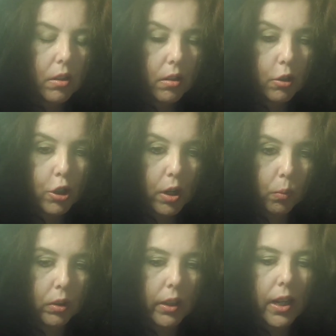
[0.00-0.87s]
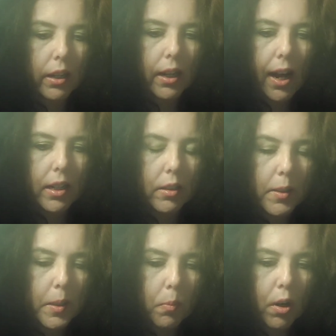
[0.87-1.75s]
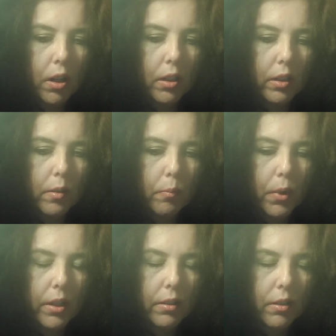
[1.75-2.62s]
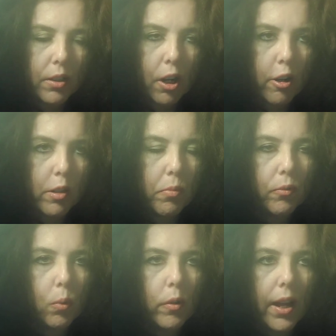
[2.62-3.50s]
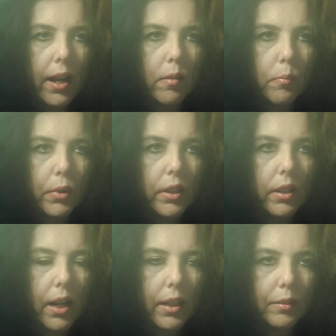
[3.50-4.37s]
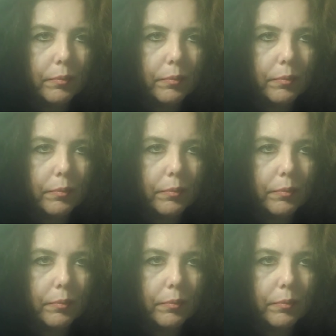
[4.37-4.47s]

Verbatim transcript: she really ignited the spark, but it started before that. But um,